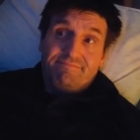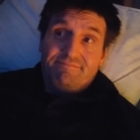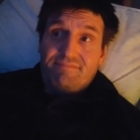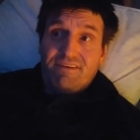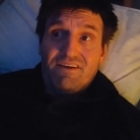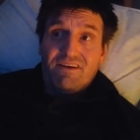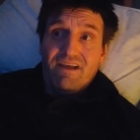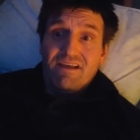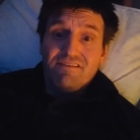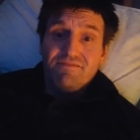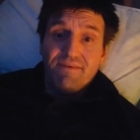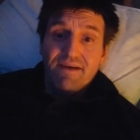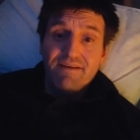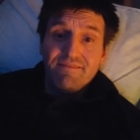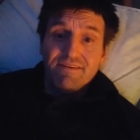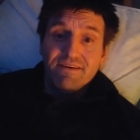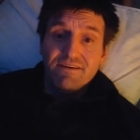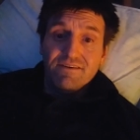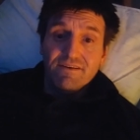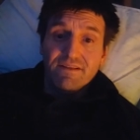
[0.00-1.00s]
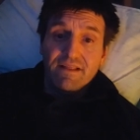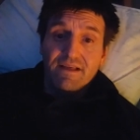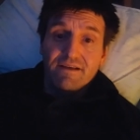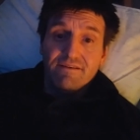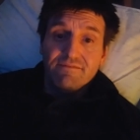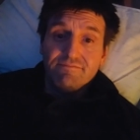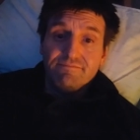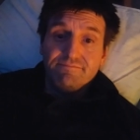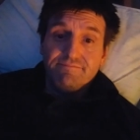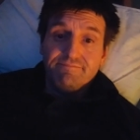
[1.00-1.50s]
Bill Gates might have been doing that.
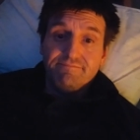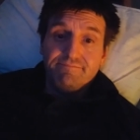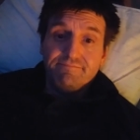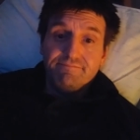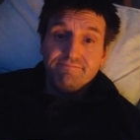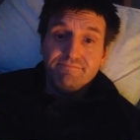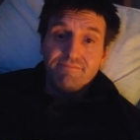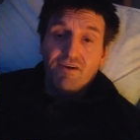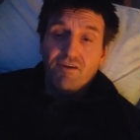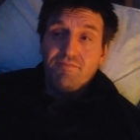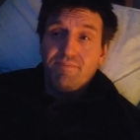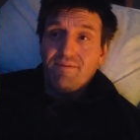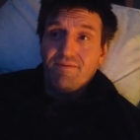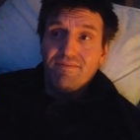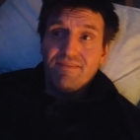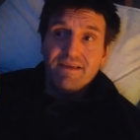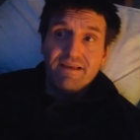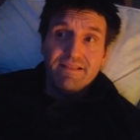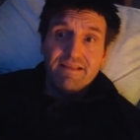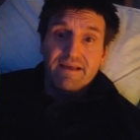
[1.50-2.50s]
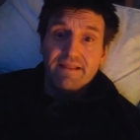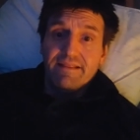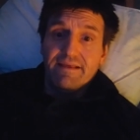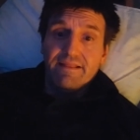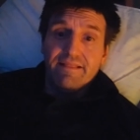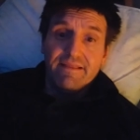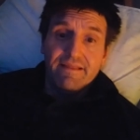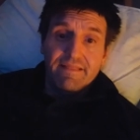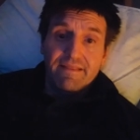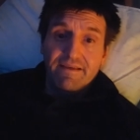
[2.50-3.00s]
Most people think that,
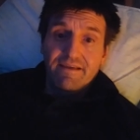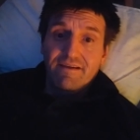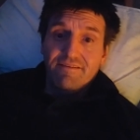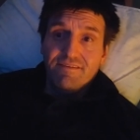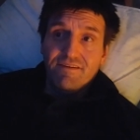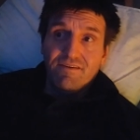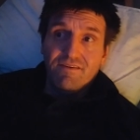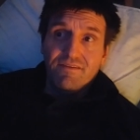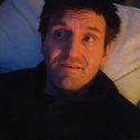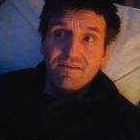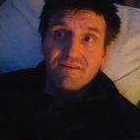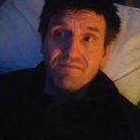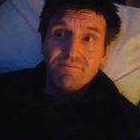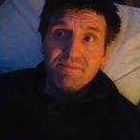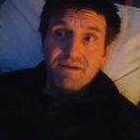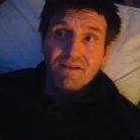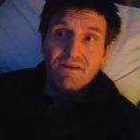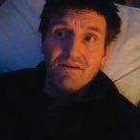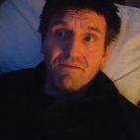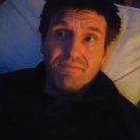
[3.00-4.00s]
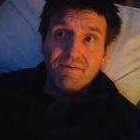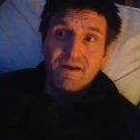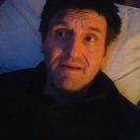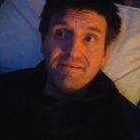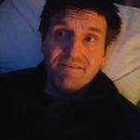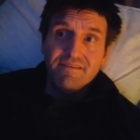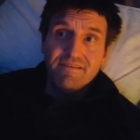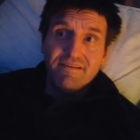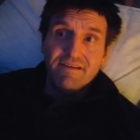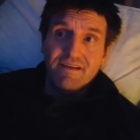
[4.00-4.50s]
that, that, that you have to go through this big long
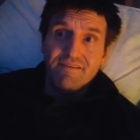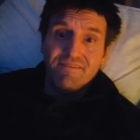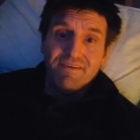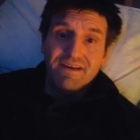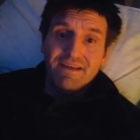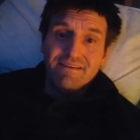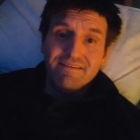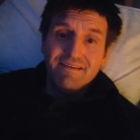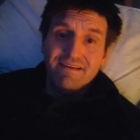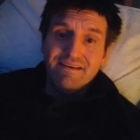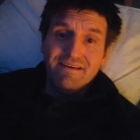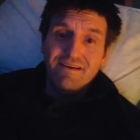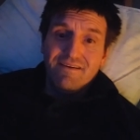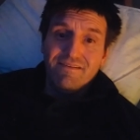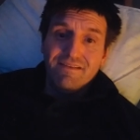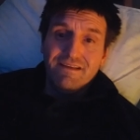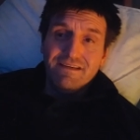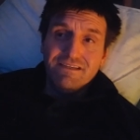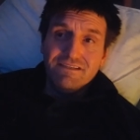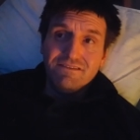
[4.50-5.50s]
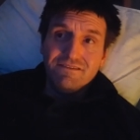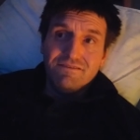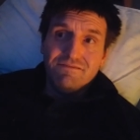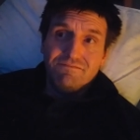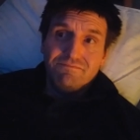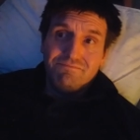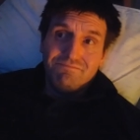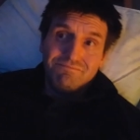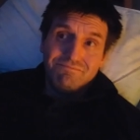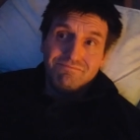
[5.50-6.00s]
process to get money. It's like no, they just
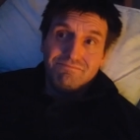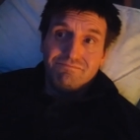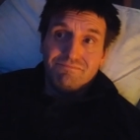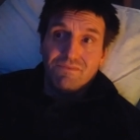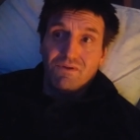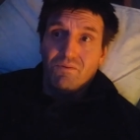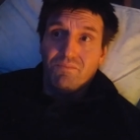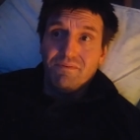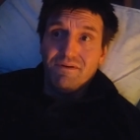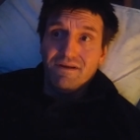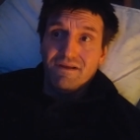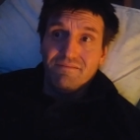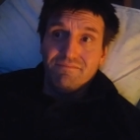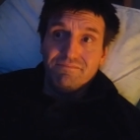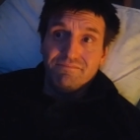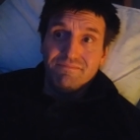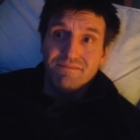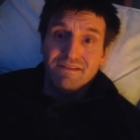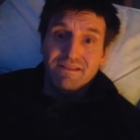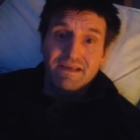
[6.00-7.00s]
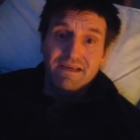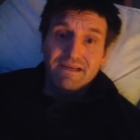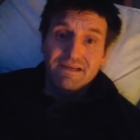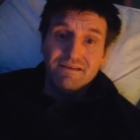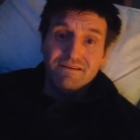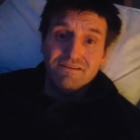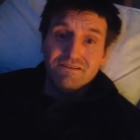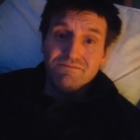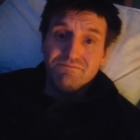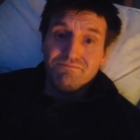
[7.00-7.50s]
opened up the thing
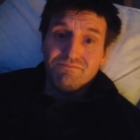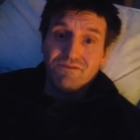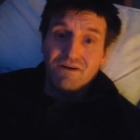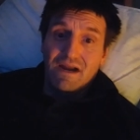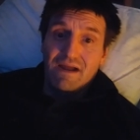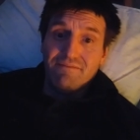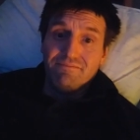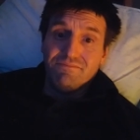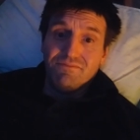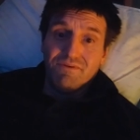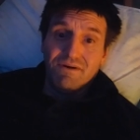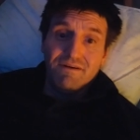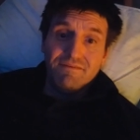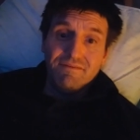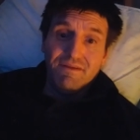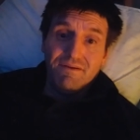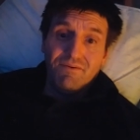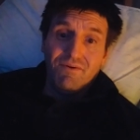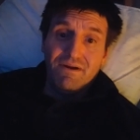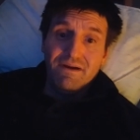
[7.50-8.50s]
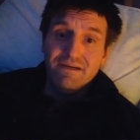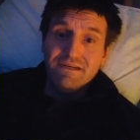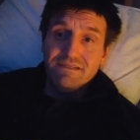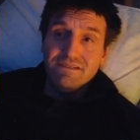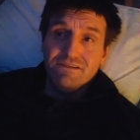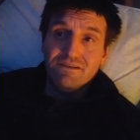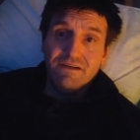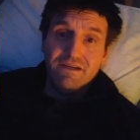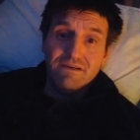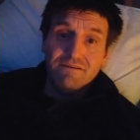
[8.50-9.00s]
and just grabbed whatever they wanted
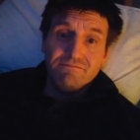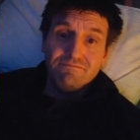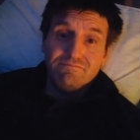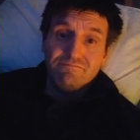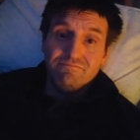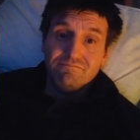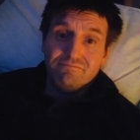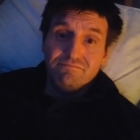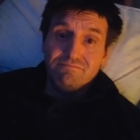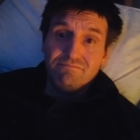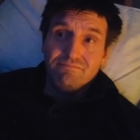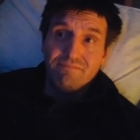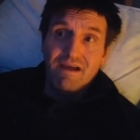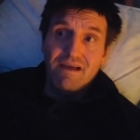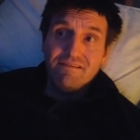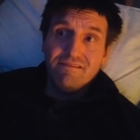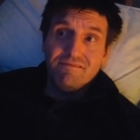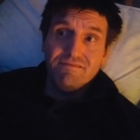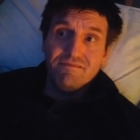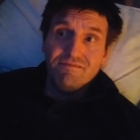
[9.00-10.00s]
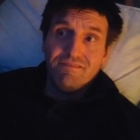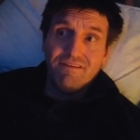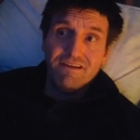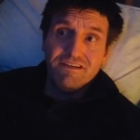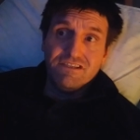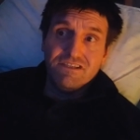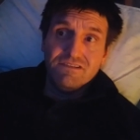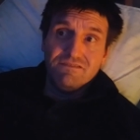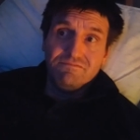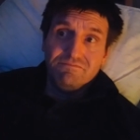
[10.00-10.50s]
and took it. Massive
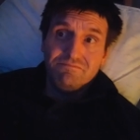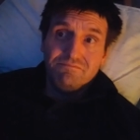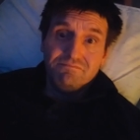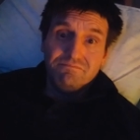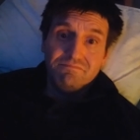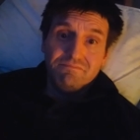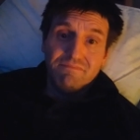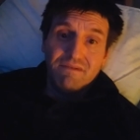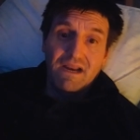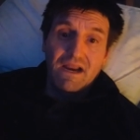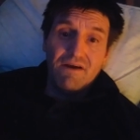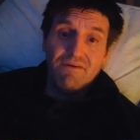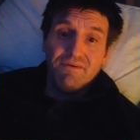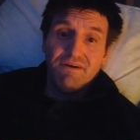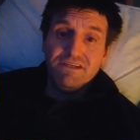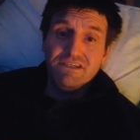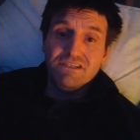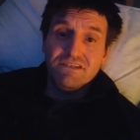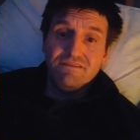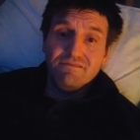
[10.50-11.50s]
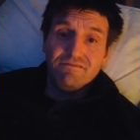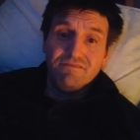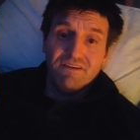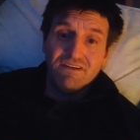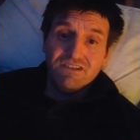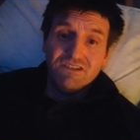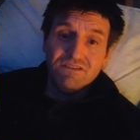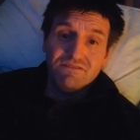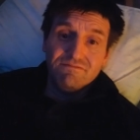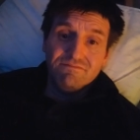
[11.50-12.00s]
inflation, outrageous
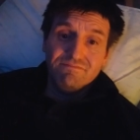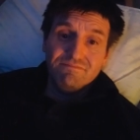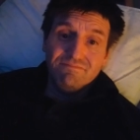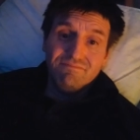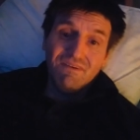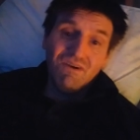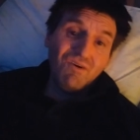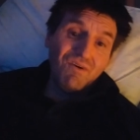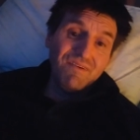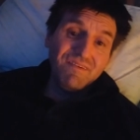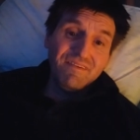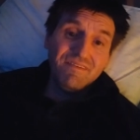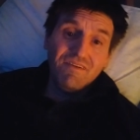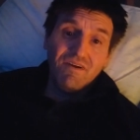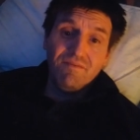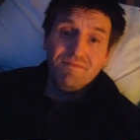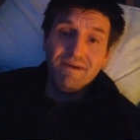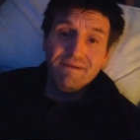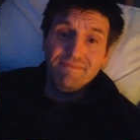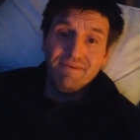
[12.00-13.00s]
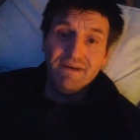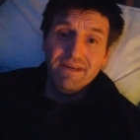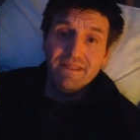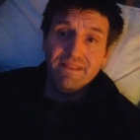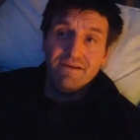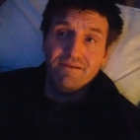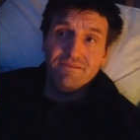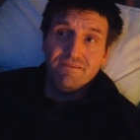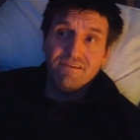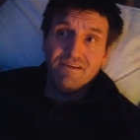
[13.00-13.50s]
inflation. Of course, it's all my money
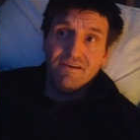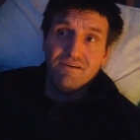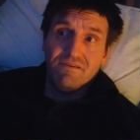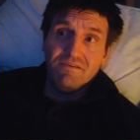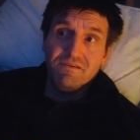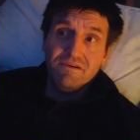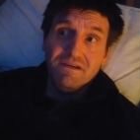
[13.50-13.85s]
though, so